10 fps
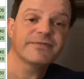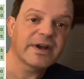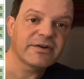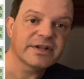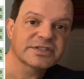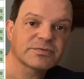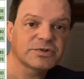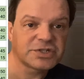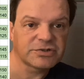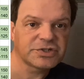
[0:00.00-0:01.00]
variance,
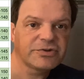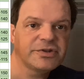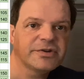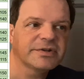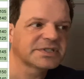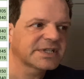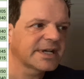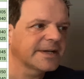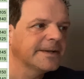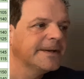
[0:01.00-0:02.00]
which I'll show you here in a
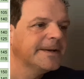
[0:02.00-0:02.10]
second.